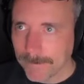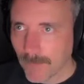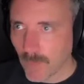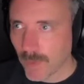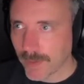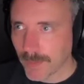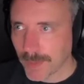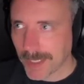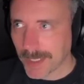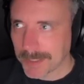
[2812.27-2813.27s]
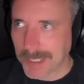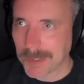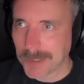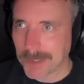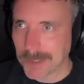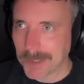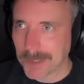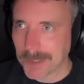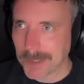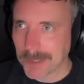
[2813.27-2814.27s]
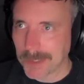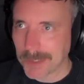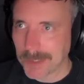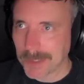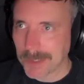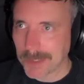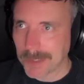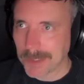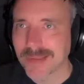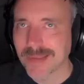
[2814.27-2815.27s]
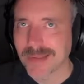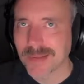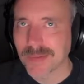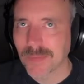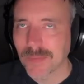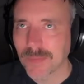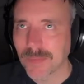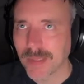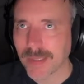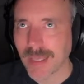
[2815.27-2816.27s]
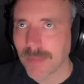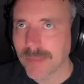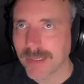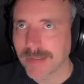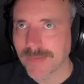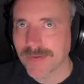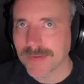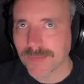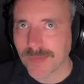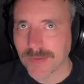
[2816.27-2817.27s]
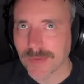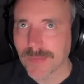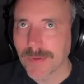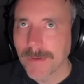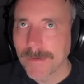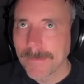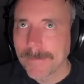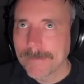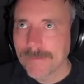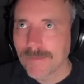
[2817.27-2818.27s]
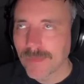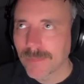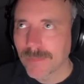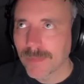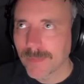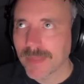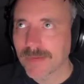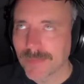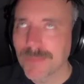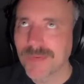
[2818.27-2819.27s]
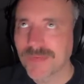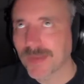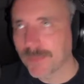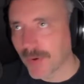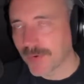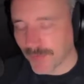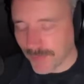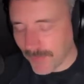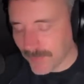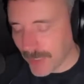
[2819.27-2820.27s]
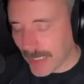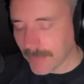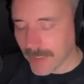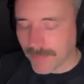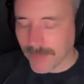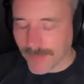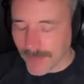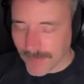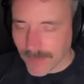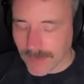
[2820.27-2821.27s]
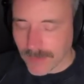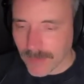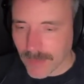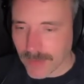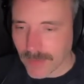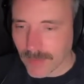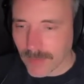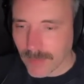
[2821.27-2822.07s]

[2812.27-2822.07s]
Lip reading: where you can and cannot walk and in like gameplay decisions that you like design parts of the gameplay, for instance, that you